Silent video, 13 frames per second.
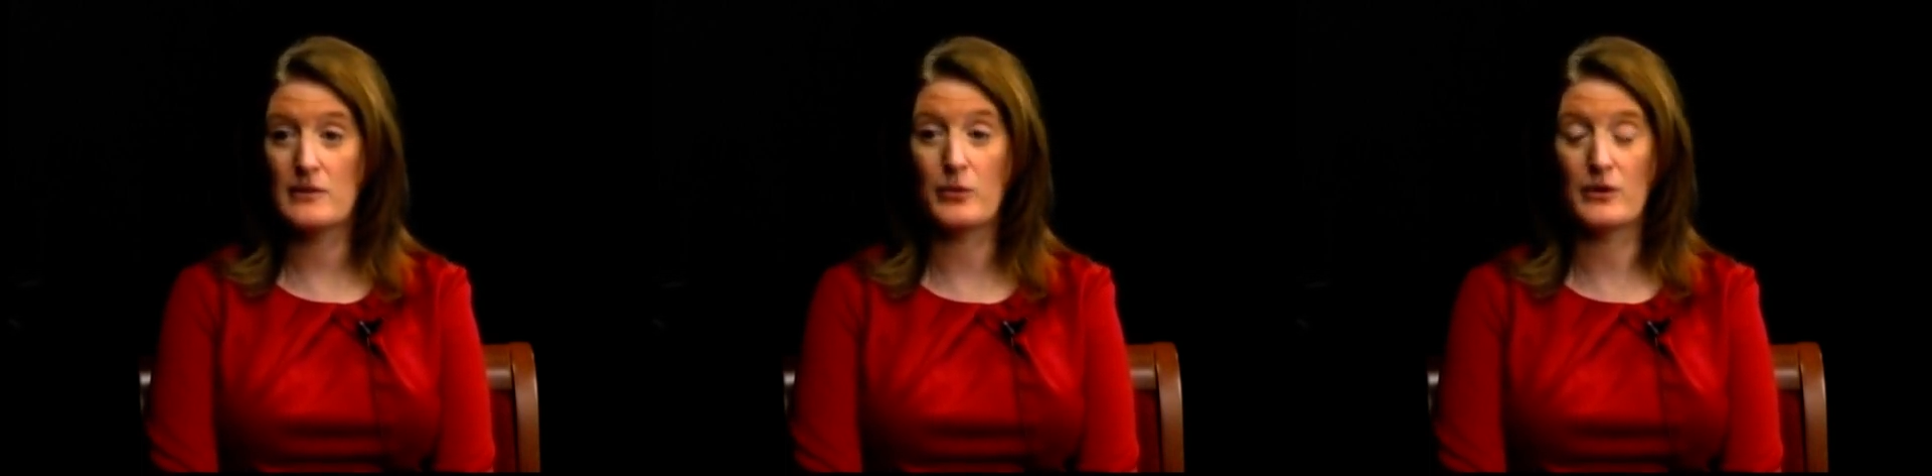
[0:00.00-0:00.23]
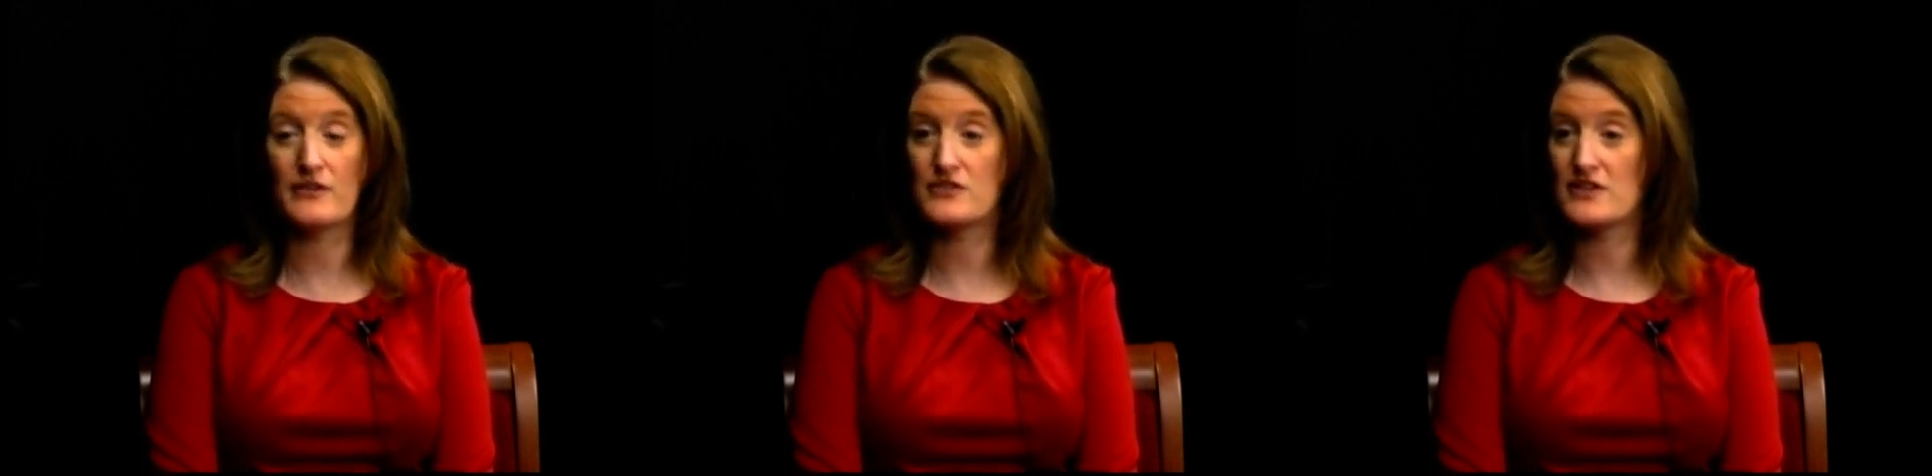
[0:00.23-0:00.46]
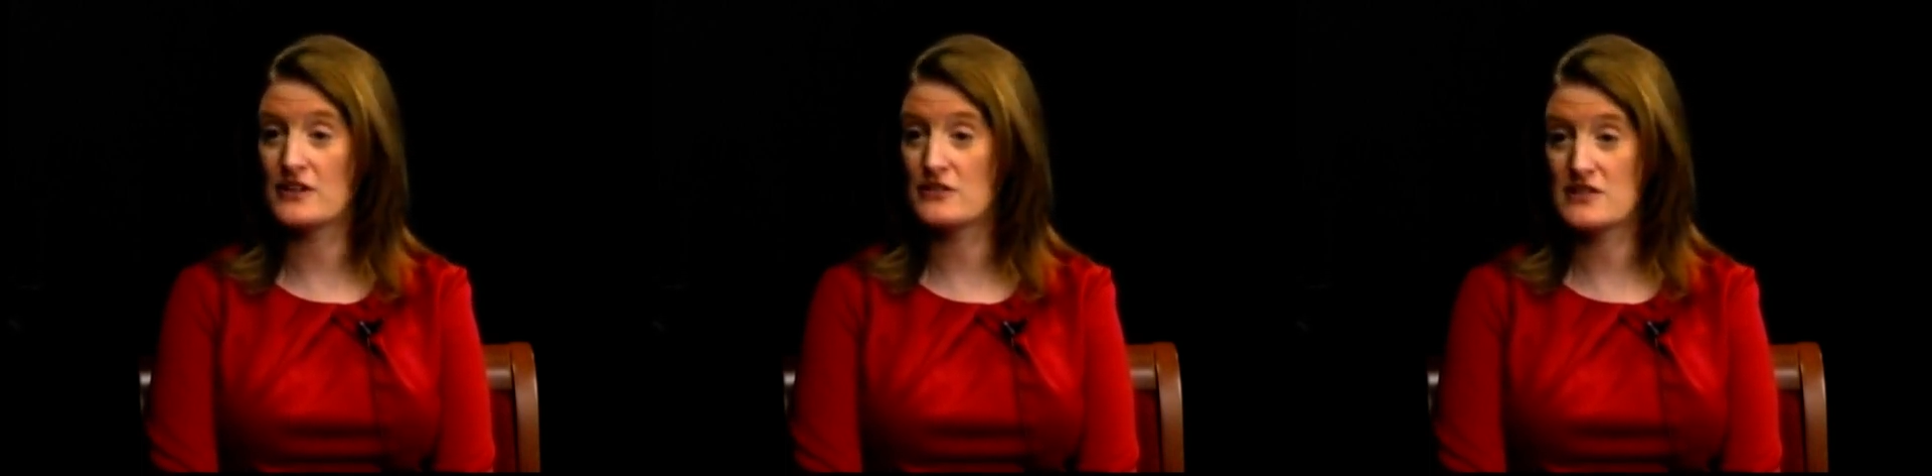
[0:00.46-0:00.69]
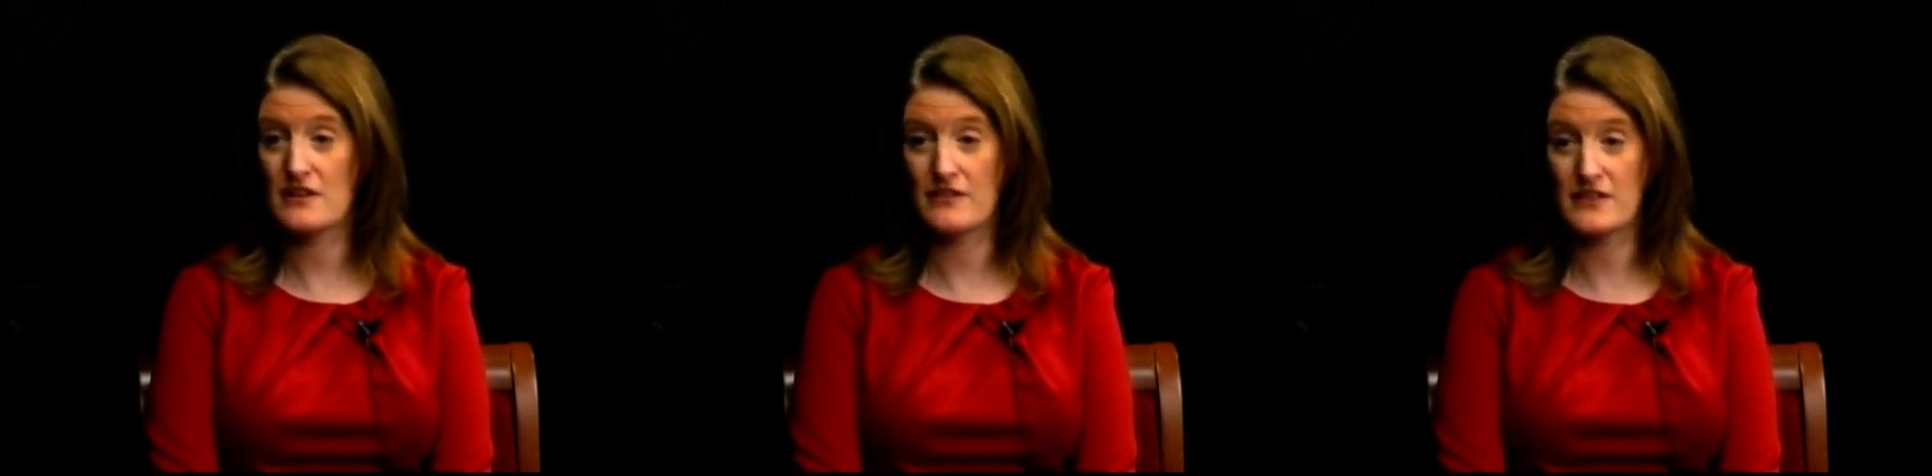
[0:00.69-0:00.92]
The board of
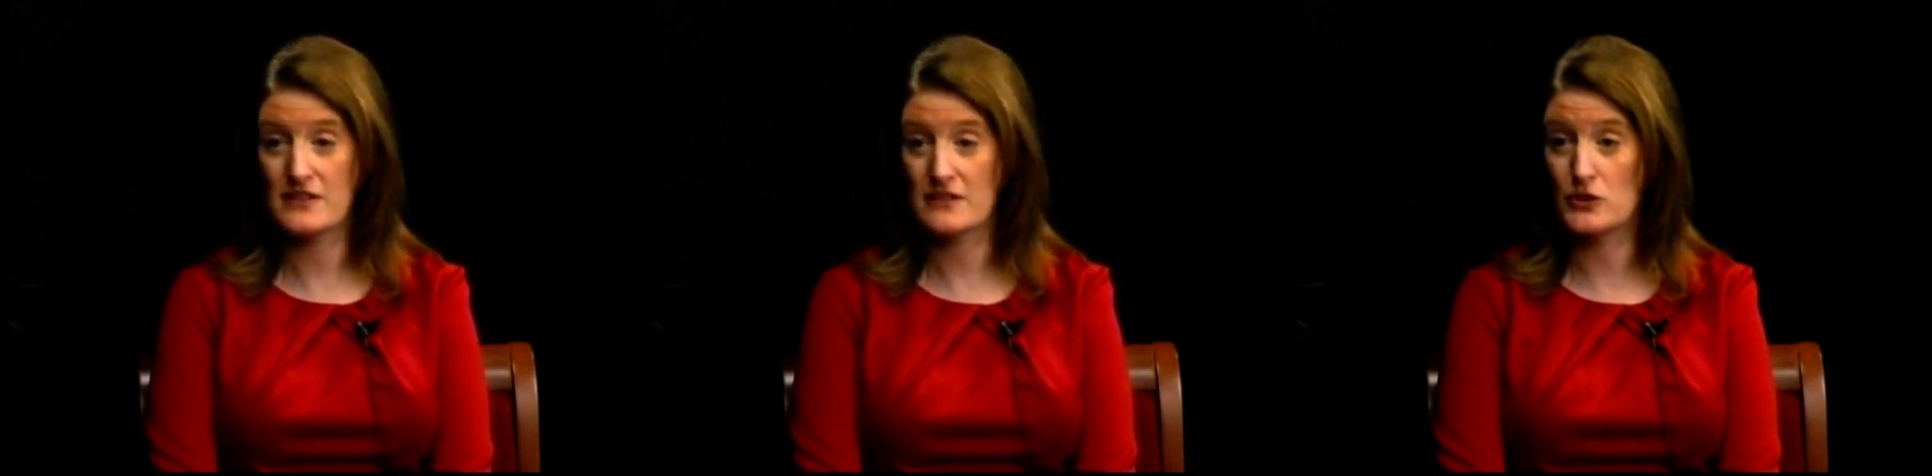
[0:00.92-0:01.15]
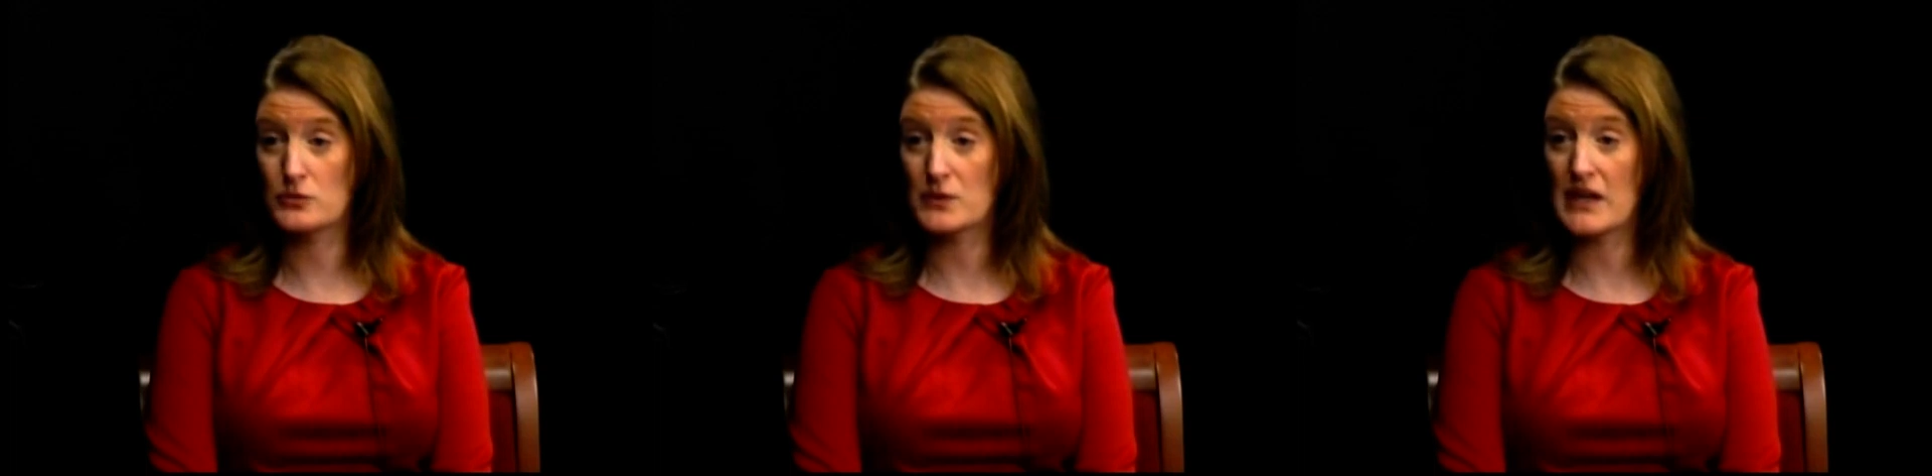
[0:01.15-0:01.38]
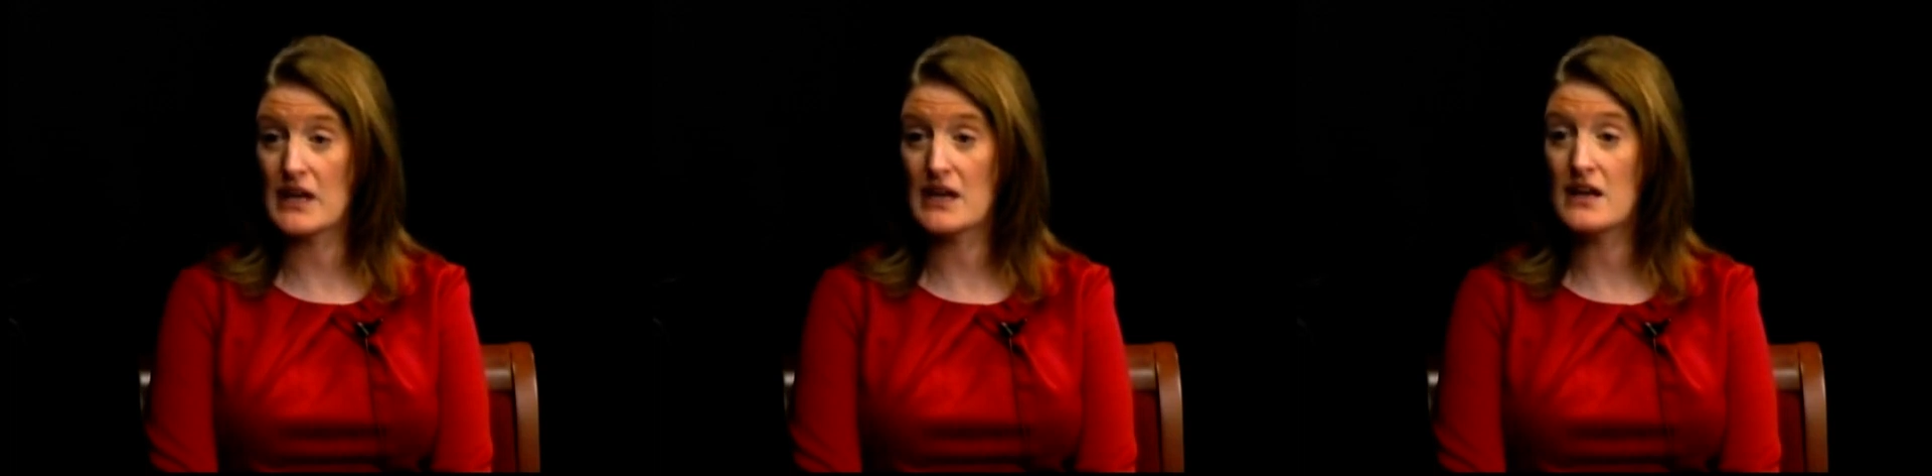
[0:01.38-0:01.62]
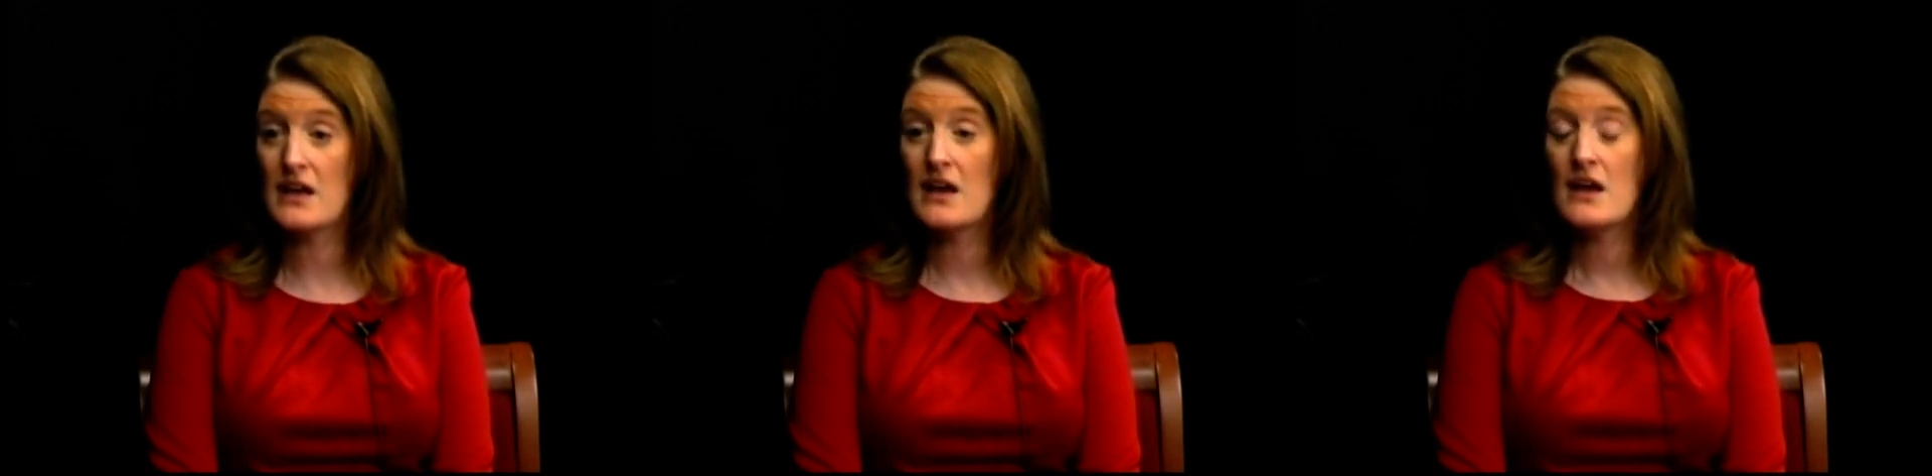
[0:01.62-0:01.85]
directors have
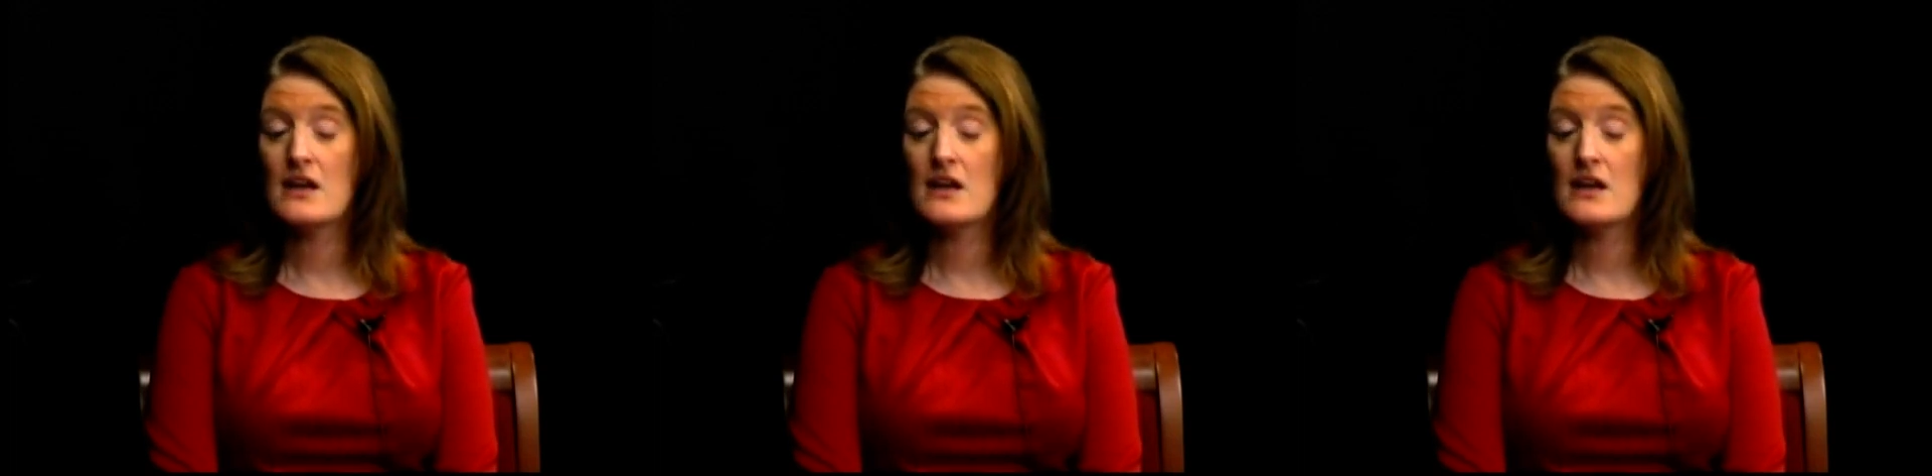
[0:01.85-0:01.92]
agreed